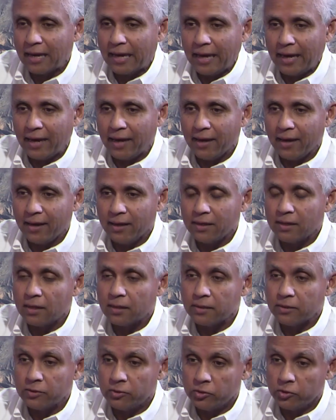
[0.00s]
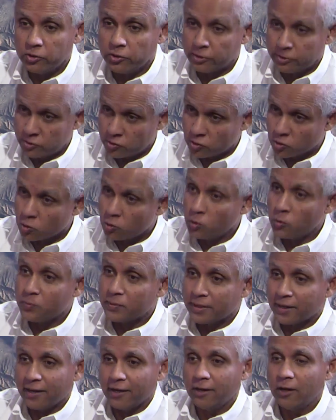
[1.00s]
And there's a group
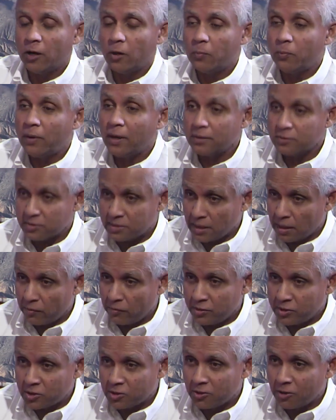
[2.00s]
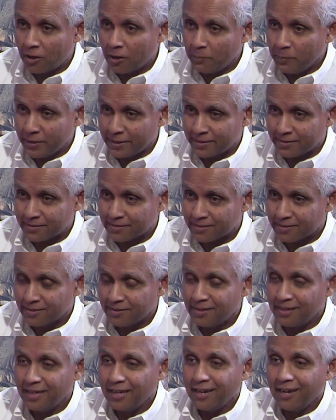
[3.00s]
that I help out, Salvation Army.
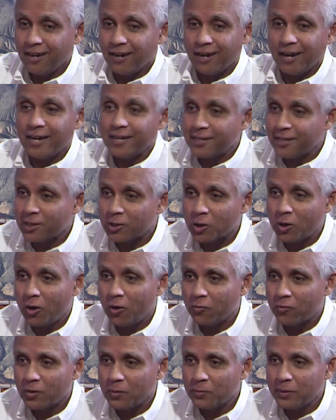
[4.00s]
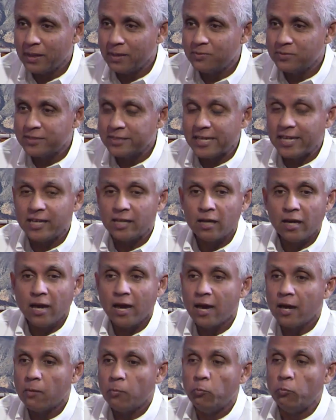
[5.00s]
Mm-hmm. I get a call from them saying,
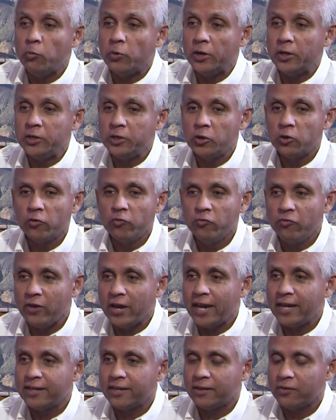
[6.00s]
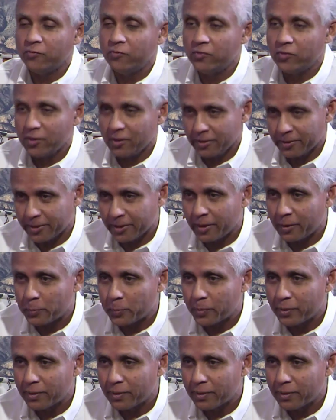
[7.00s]
bring your van and fill it up.